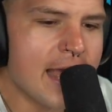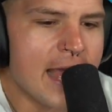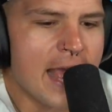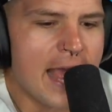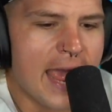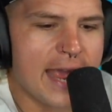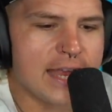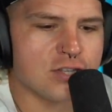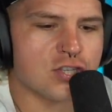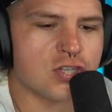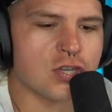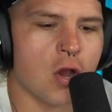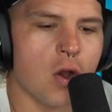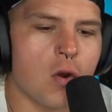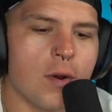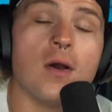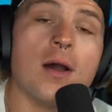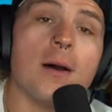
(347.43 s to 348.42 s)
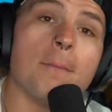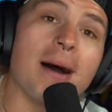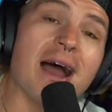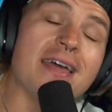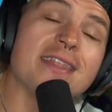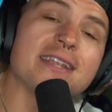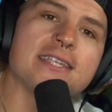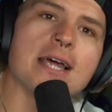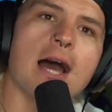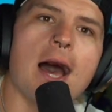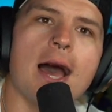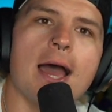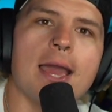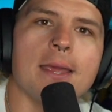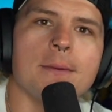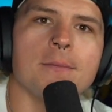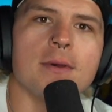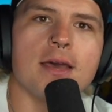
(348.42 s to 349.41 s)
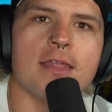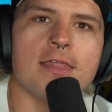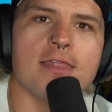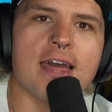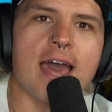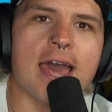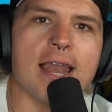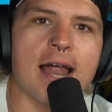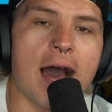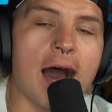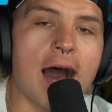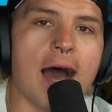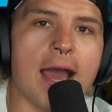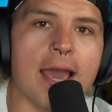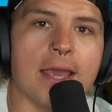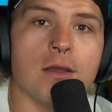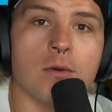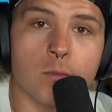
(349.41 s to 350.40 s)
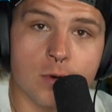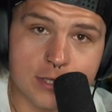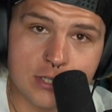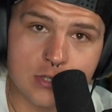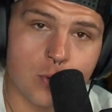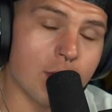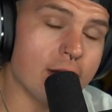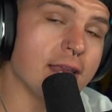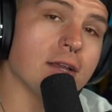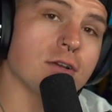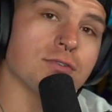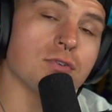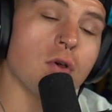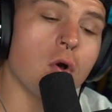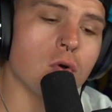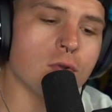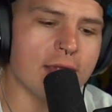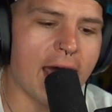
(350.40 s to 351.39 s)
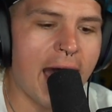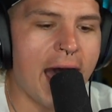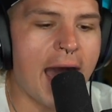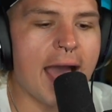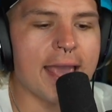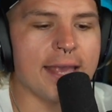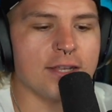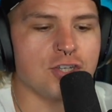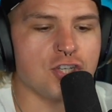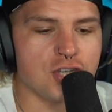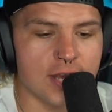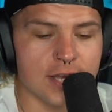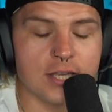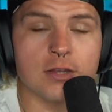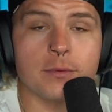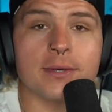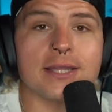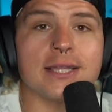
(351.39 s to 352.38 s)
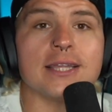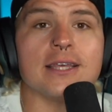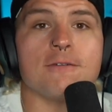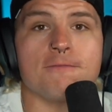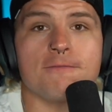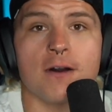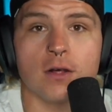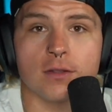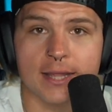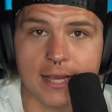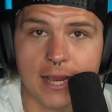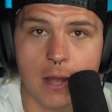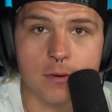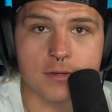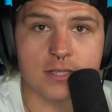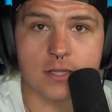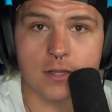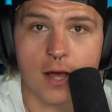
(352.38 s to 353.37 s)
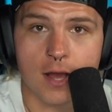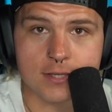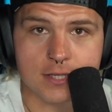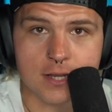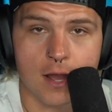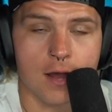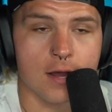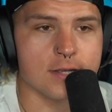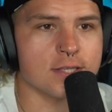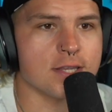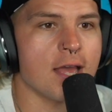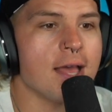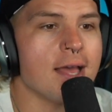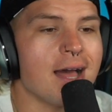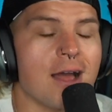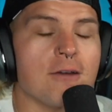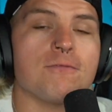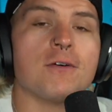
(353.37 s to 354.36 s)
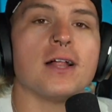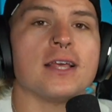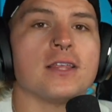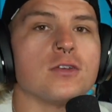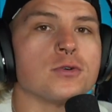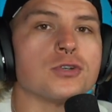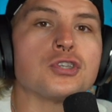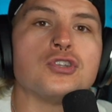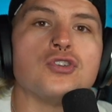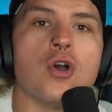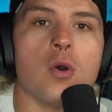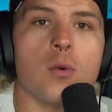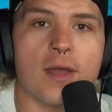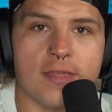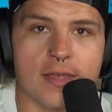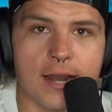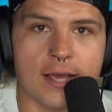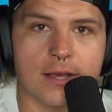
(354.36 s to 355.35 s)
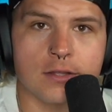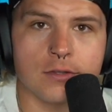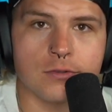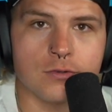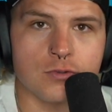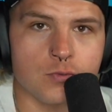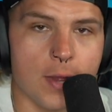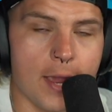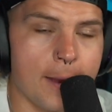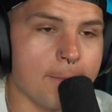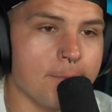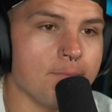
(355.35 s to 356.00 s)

And so by the time that I was 20 years old, I genuinely felt like I was a lost cause. I felt like there was no way that I could lose weight.